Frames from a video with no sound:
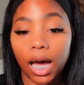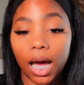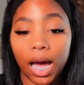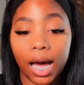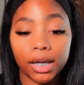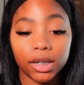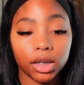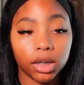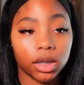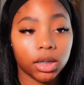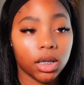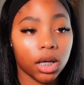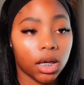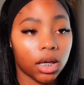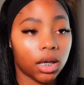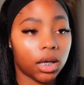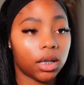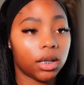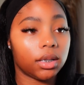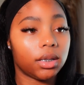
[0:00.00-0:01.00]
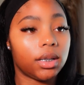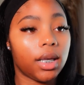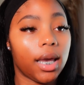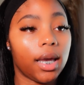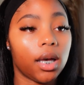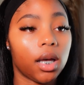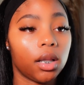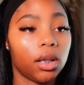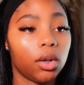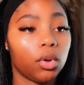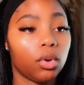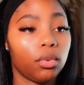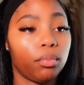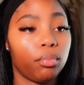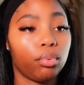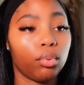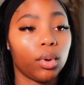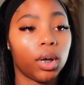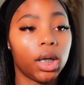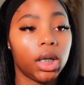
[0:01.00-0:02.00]
I just gotta take a little
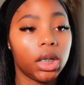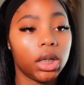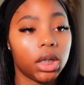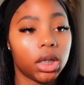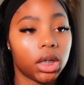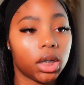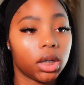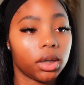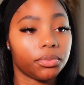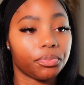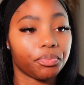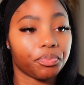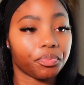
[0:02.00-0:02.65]
brush.